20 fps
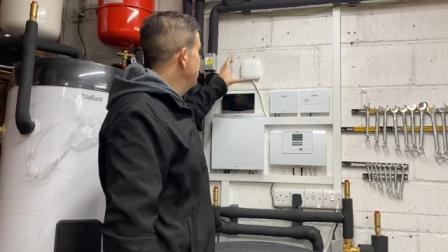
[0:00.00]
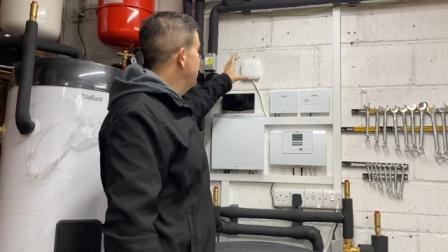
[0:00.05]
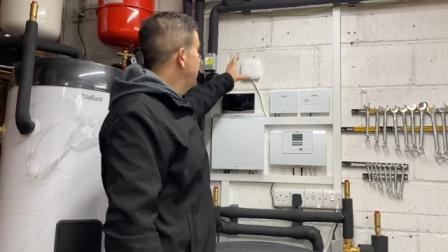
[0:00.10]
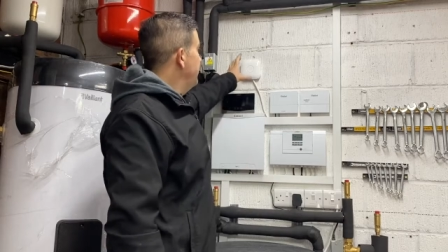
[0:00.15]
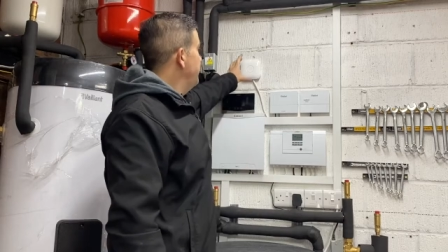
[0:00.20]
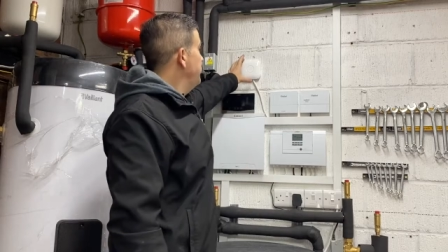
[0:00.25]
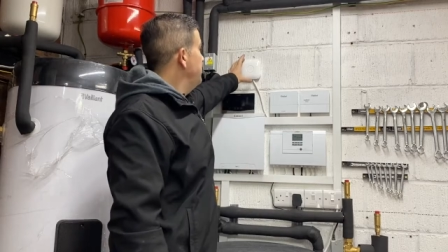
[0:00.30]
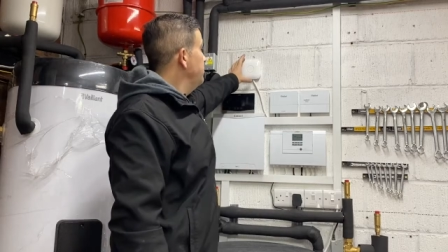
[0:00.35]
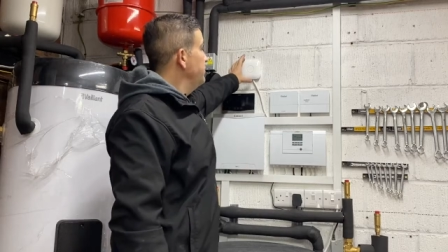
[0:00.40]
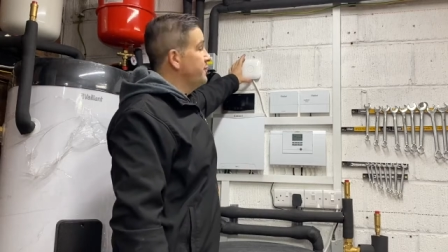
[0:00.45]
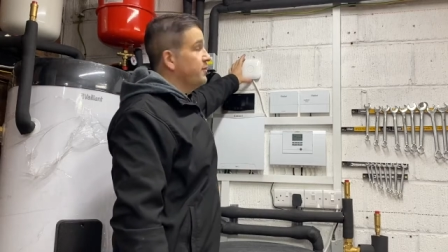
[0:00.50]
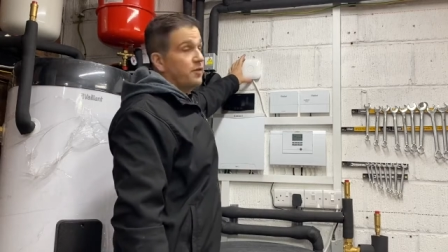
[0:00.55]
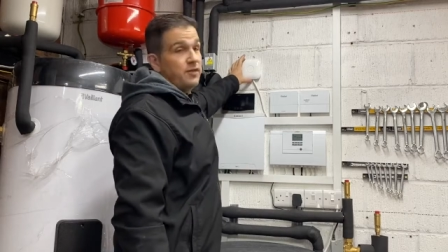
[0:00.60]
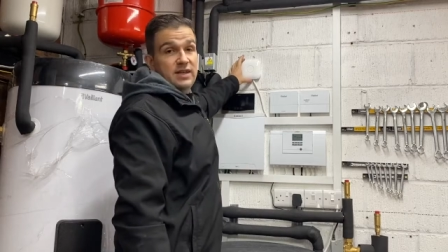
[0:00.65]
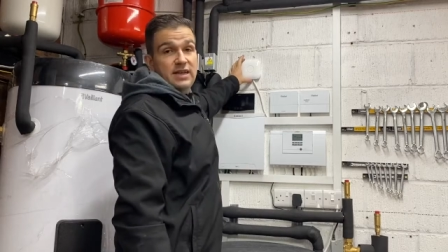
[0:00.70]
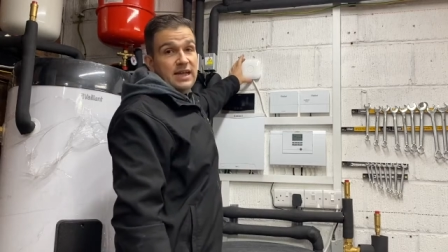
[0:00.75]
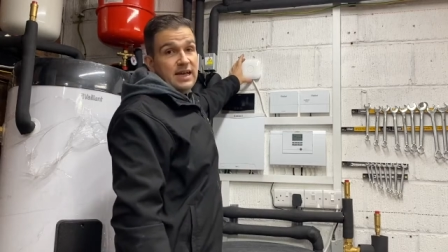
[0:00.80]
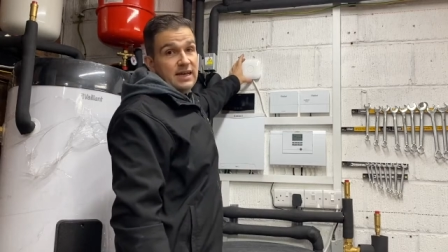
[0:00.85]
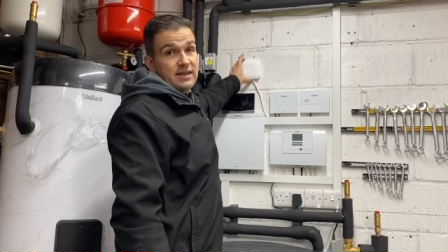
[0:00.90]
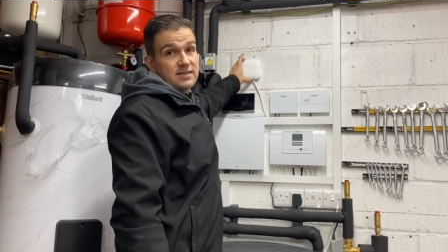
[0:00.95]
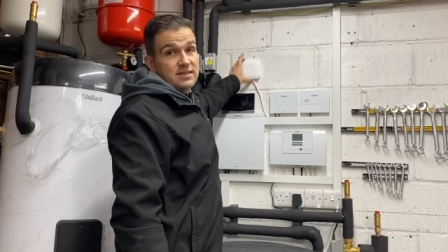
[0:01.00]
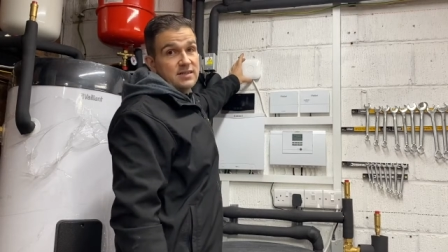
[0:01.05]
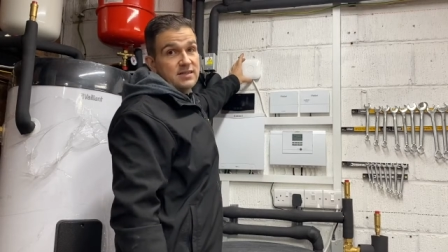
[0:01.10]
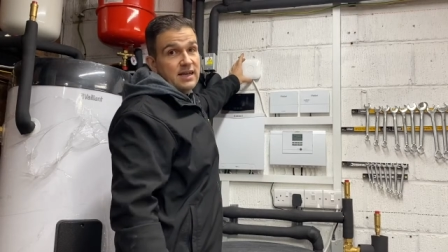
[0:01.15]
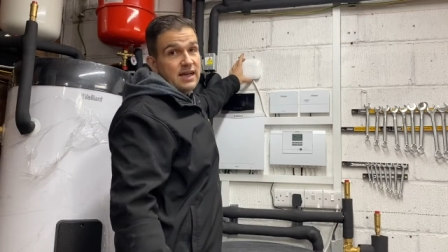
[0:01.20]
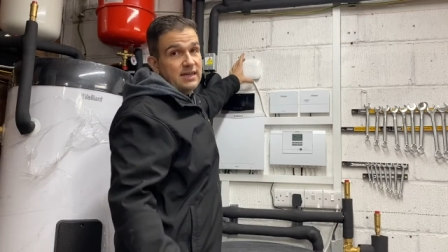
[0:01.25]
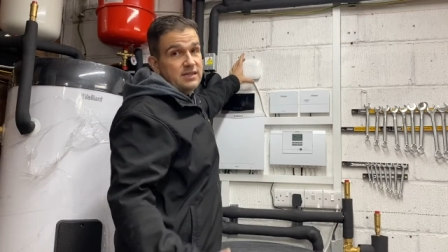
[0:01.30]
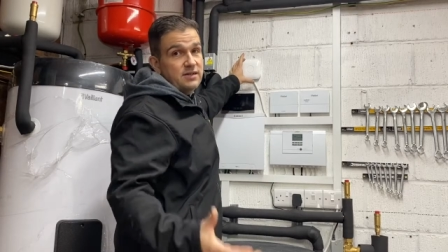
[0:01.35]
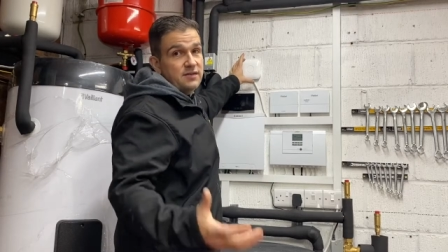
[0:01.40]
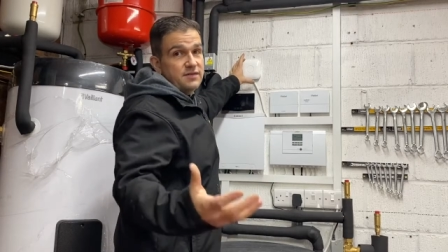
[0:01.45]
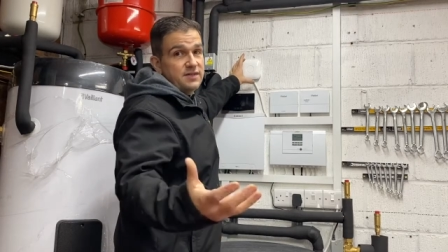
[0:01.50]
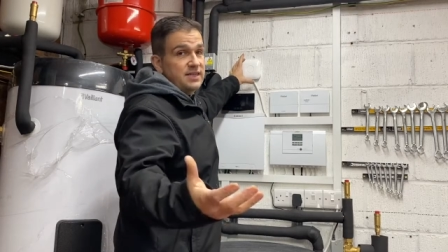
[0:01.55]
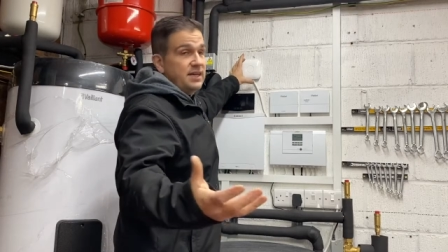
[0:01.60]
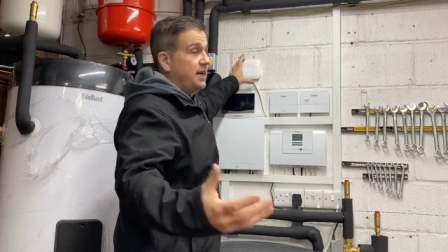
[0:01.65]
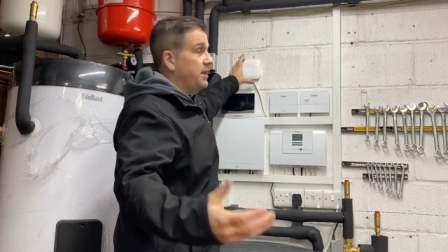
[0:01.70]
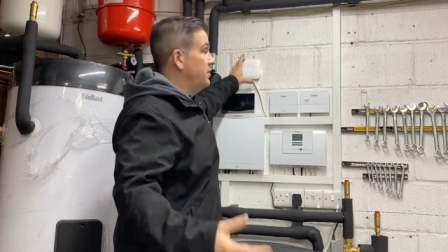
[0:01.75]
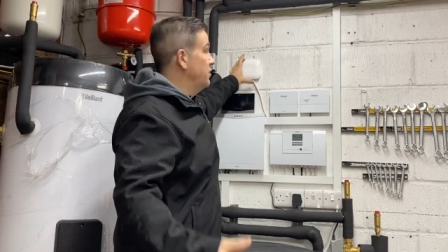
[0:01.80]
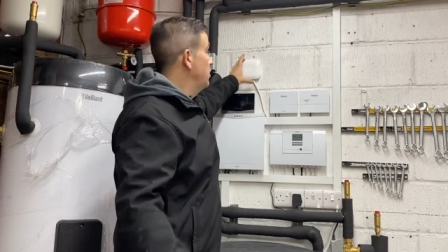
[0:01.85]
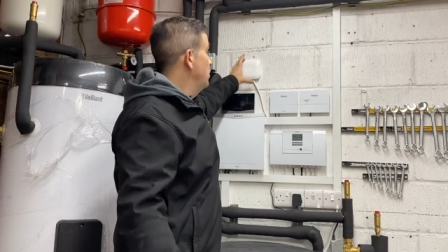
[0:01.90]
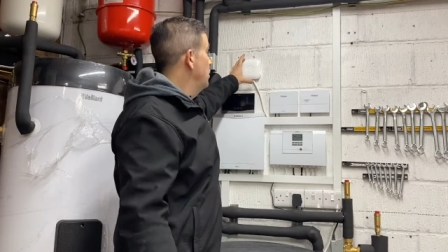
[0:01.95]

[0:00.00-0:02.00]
And then we've got the nest. As I've said,